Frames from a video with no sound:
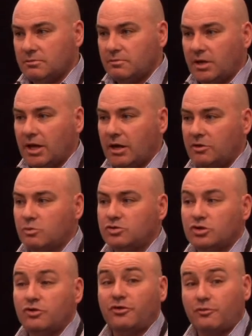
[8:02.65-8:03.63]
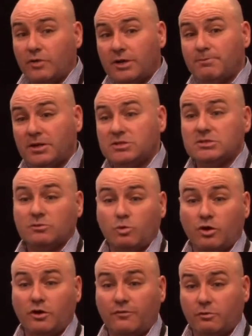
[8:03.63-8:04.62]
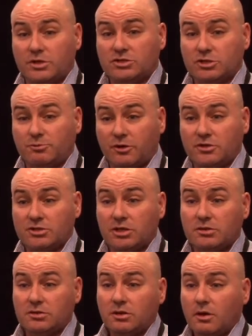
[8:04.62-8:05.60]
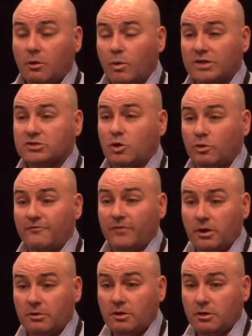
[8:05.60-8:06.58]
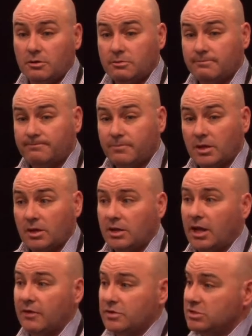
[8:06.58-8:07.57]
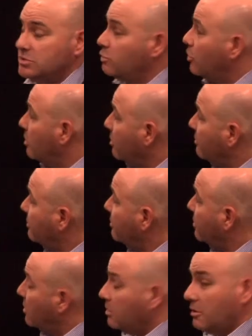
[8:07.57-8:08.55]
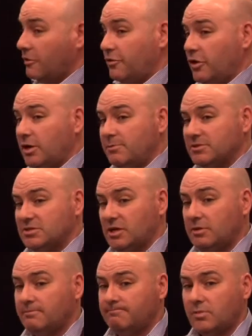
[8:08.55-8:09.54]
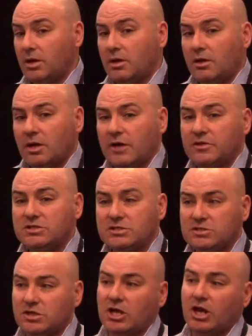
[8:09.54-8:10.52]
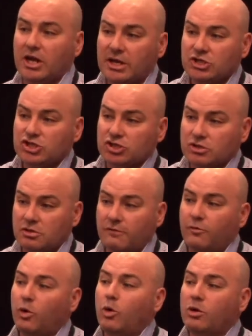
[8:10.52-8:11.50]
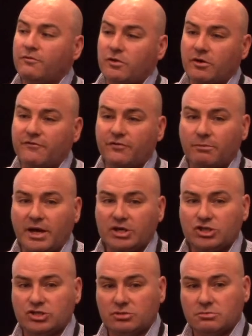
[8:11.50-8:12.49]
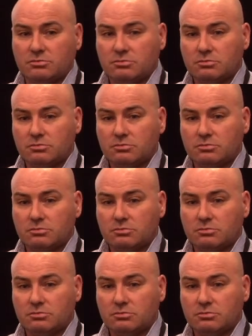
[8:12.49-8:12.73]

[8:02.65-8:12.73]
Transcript: Now, you'll do 3 pieces of work for a research project. One's called a folio. Now, this is worth 30%, and this is the collection of all of your information.